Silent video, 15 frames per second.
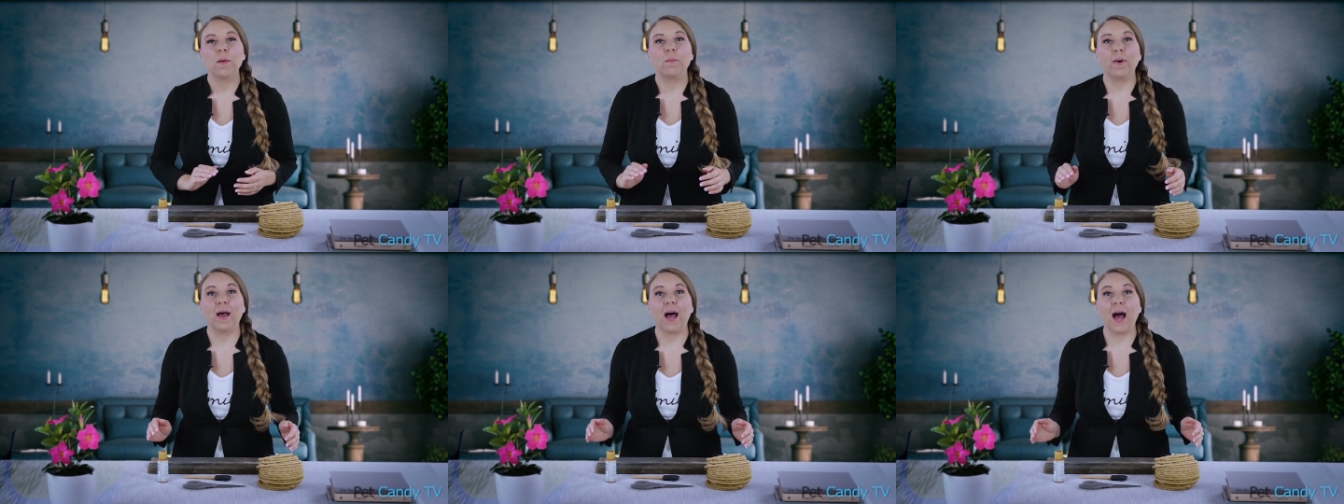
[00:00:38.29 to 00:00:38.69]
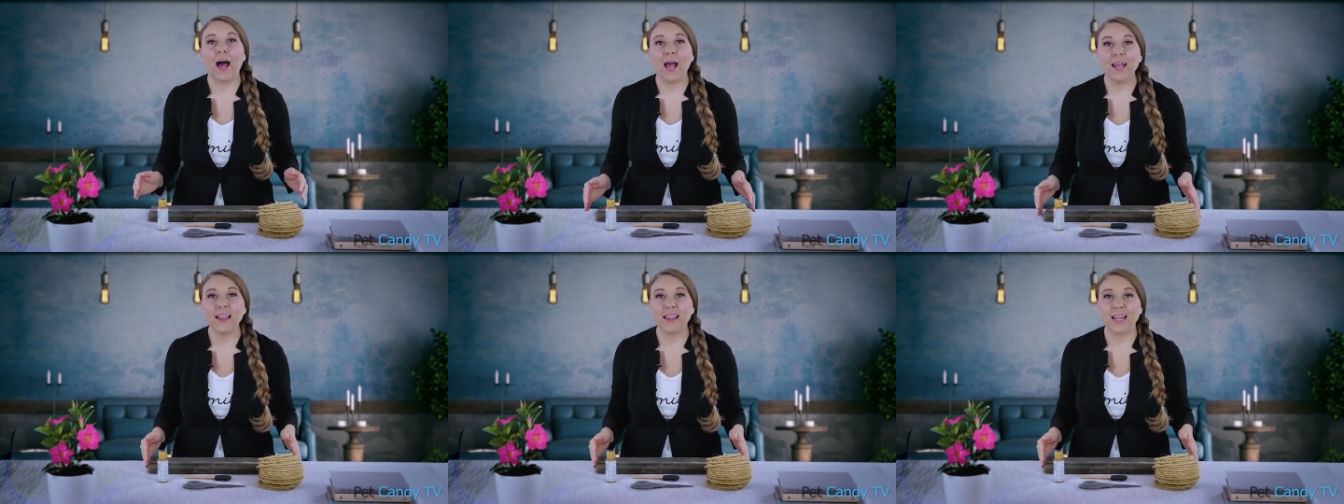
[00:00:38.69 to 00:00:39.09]
But
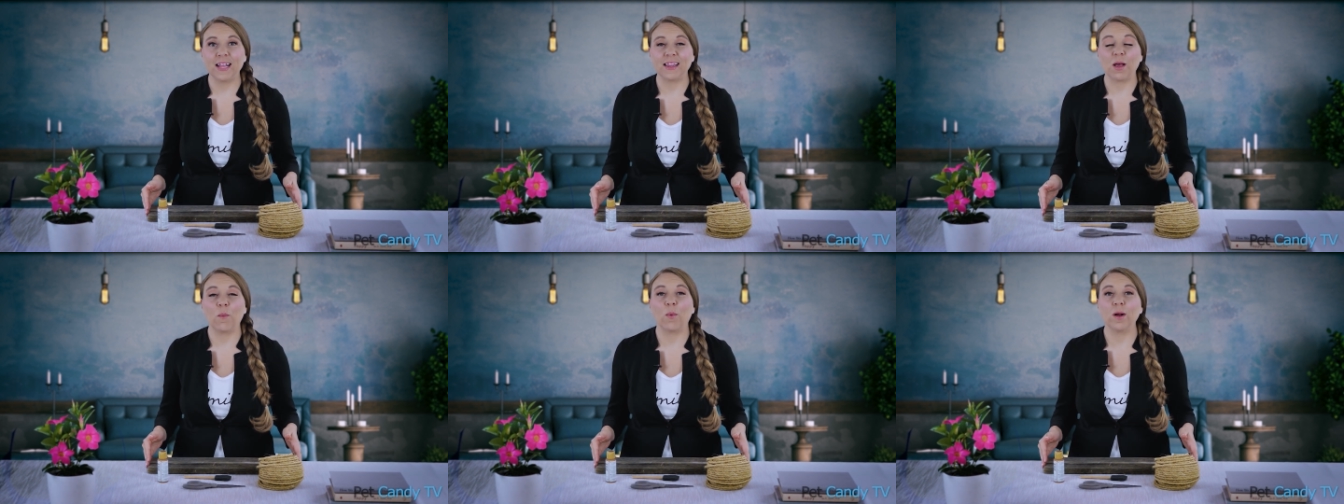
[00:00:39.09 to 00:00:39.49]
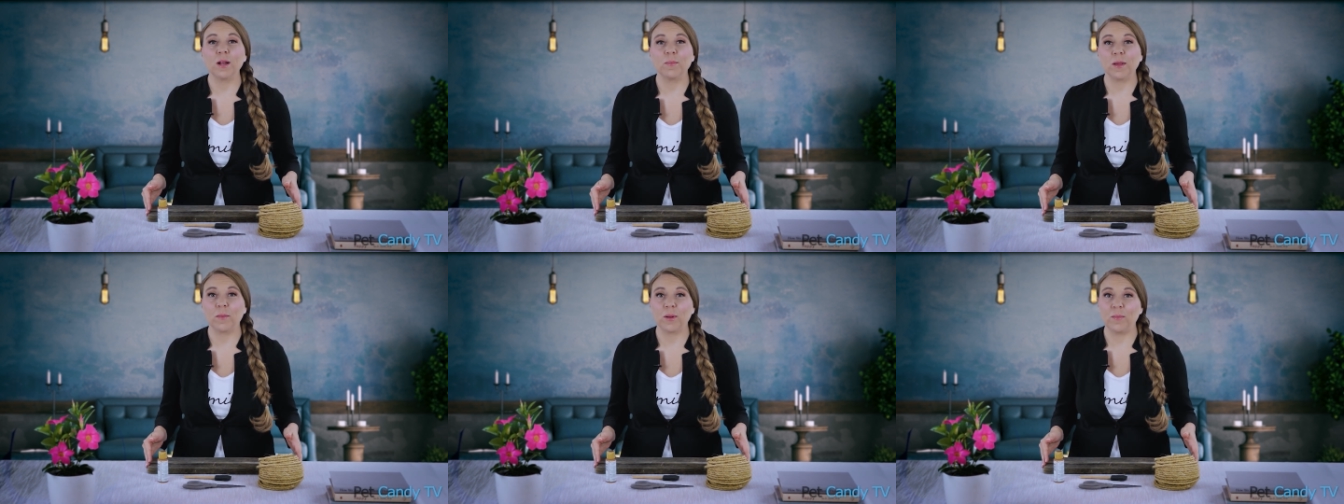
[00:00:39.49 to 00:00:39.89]
I think that we're gonna
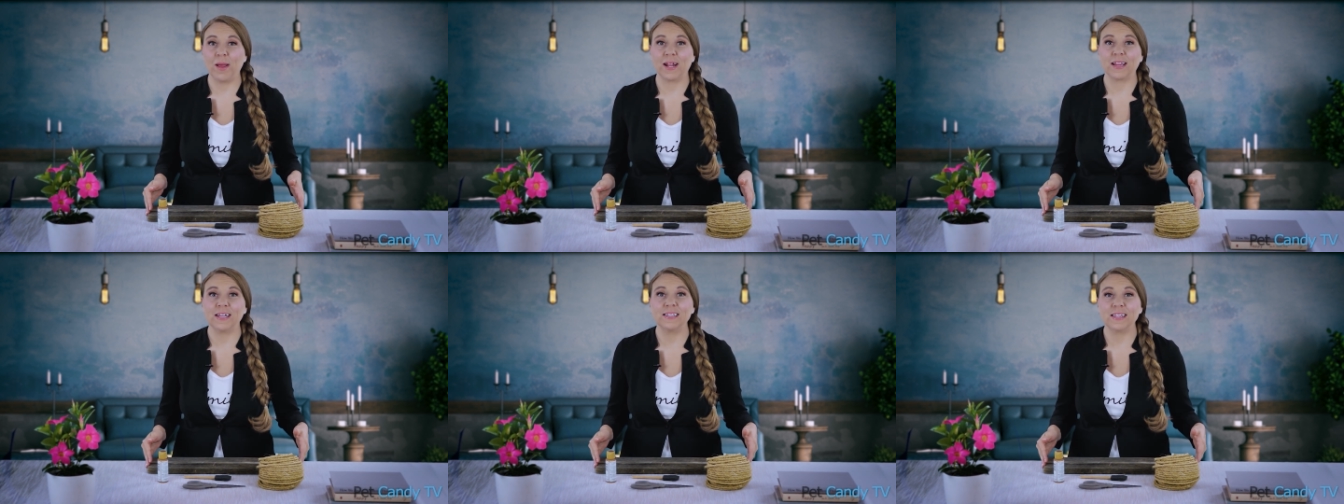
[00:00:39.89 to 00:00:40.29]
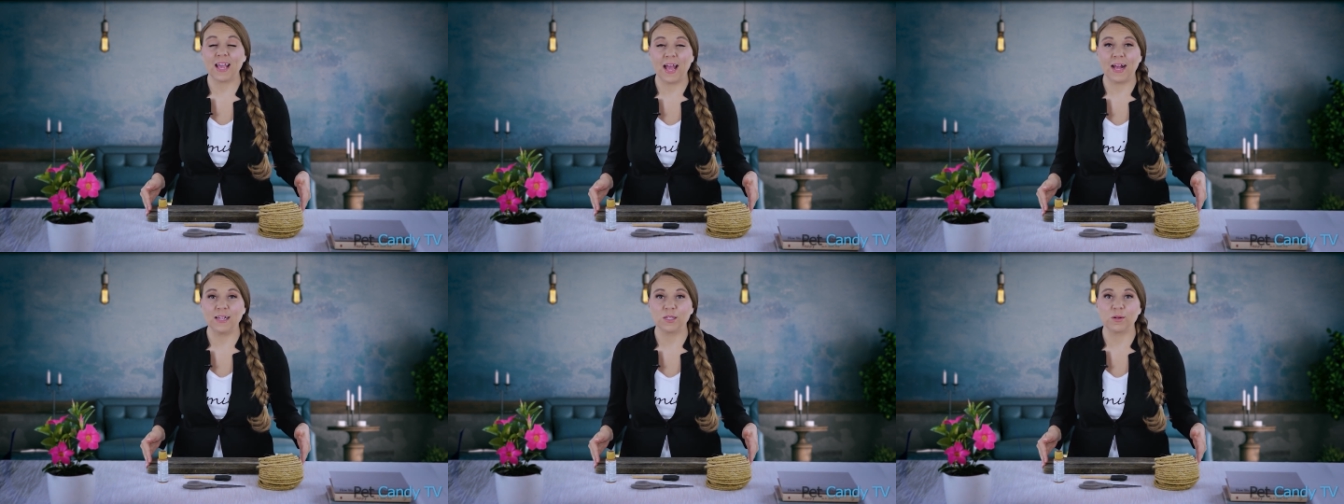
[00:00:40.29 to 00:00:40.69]
be able to make this
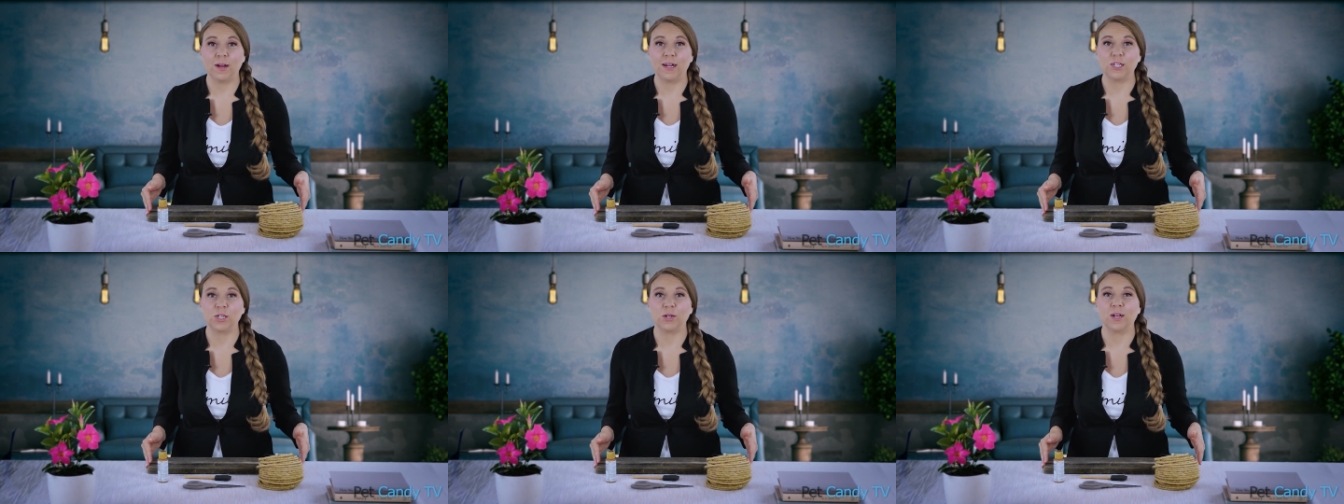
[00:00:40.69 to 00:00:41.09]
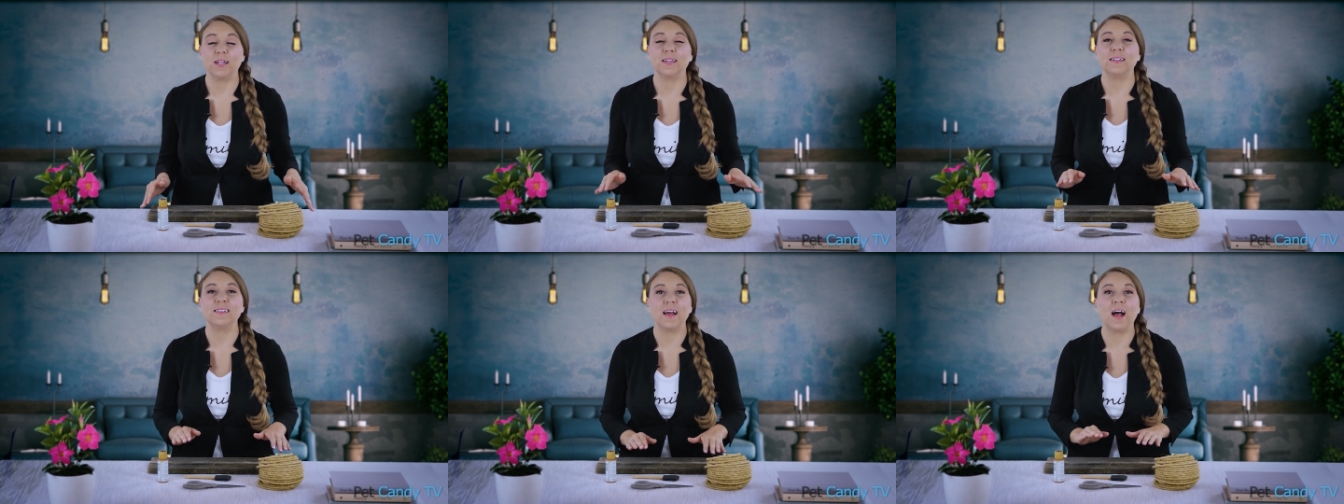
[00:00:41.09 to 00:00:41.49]
cat scratcher in
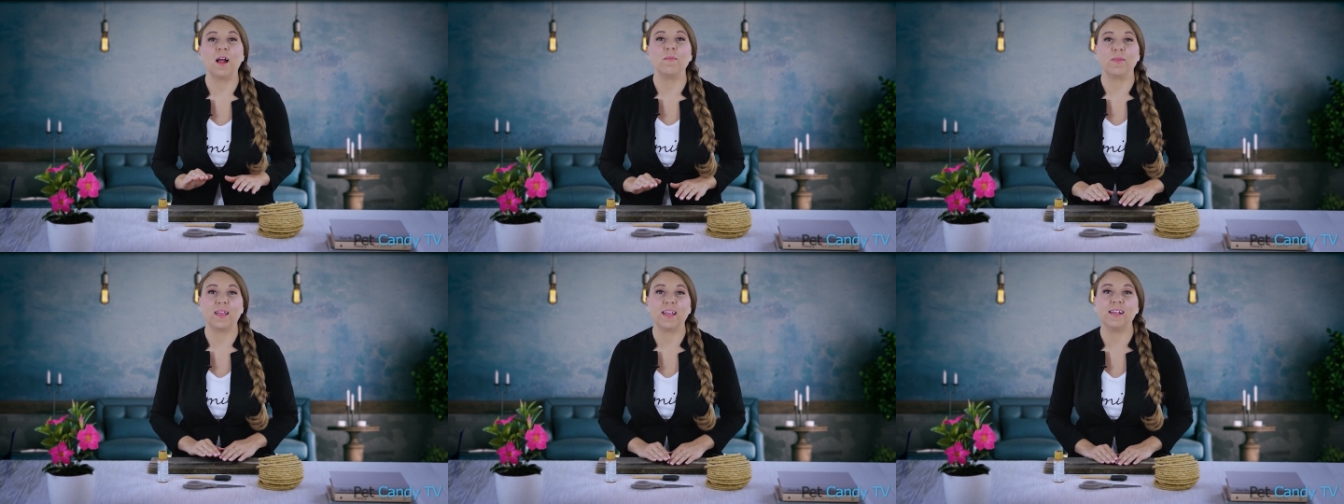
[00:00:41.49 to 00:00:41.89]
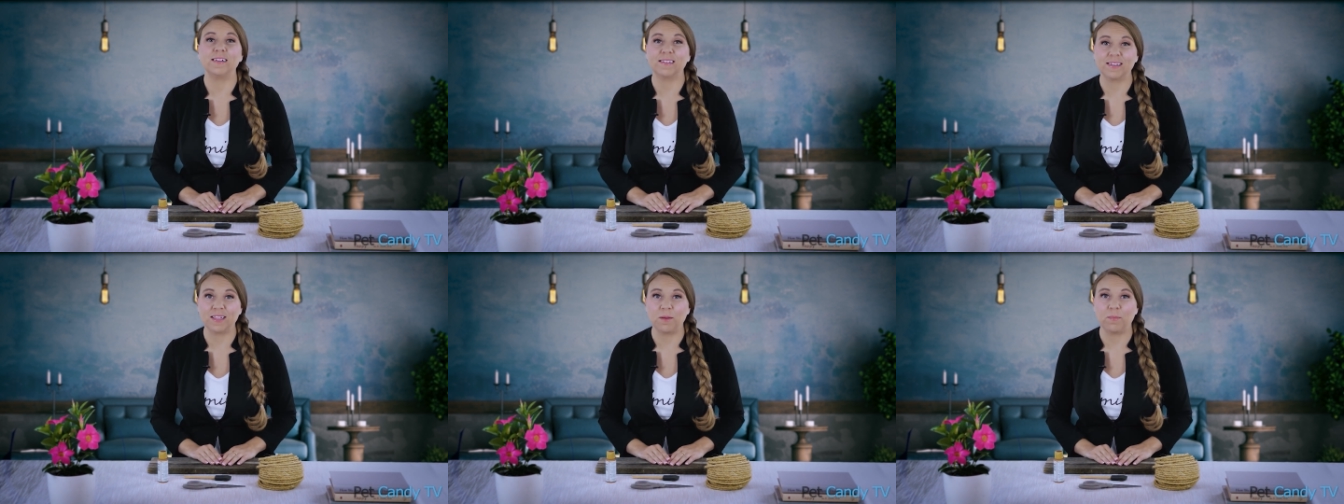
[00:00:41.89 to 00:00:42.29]
the time that
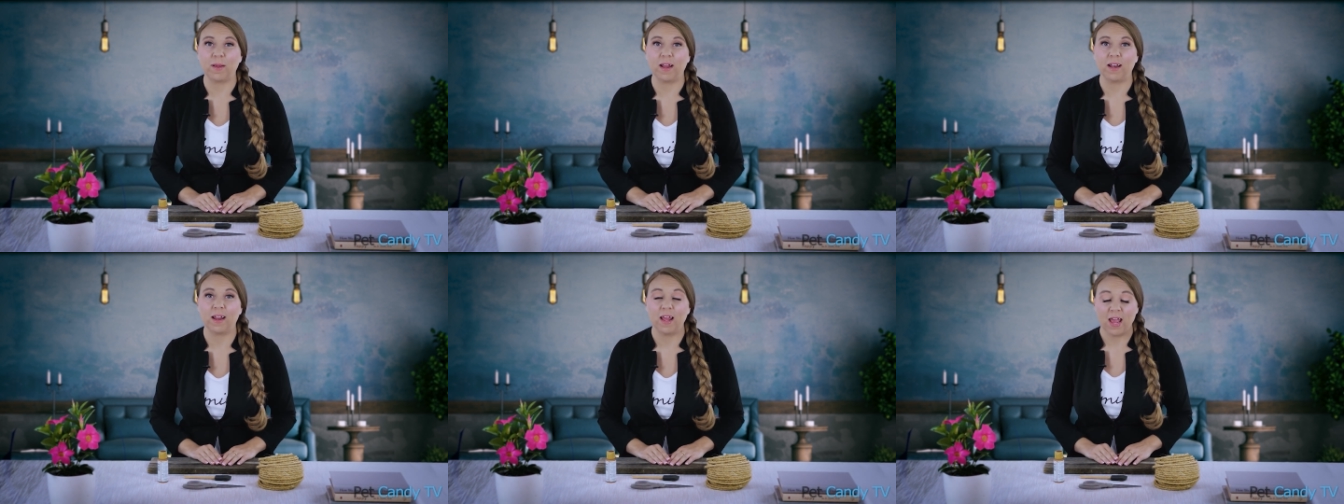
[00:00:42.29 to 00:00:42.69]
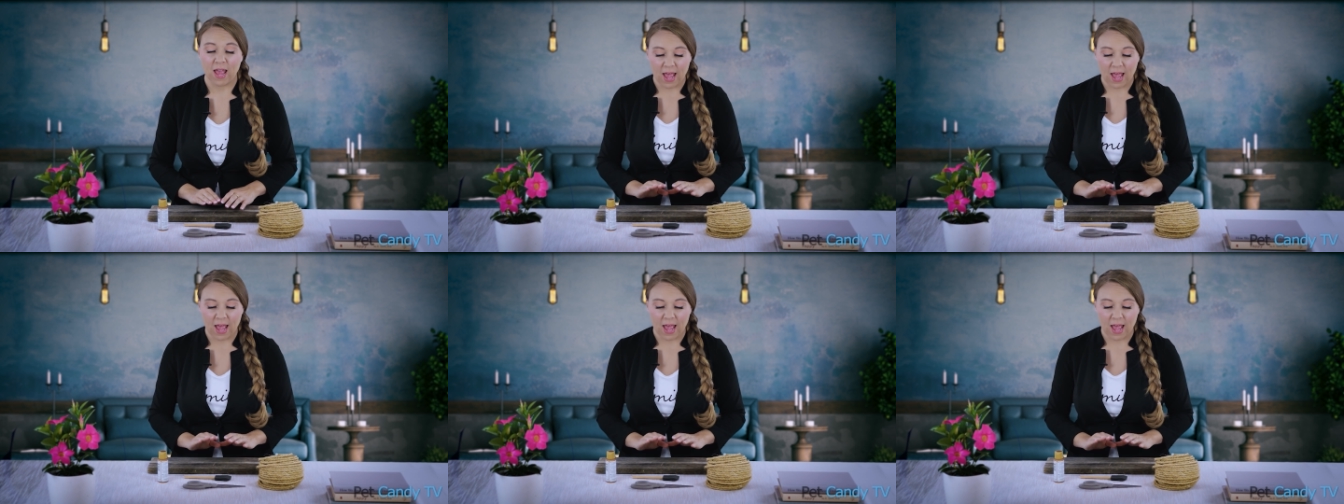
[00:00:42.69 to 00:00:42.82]
he's sleeping.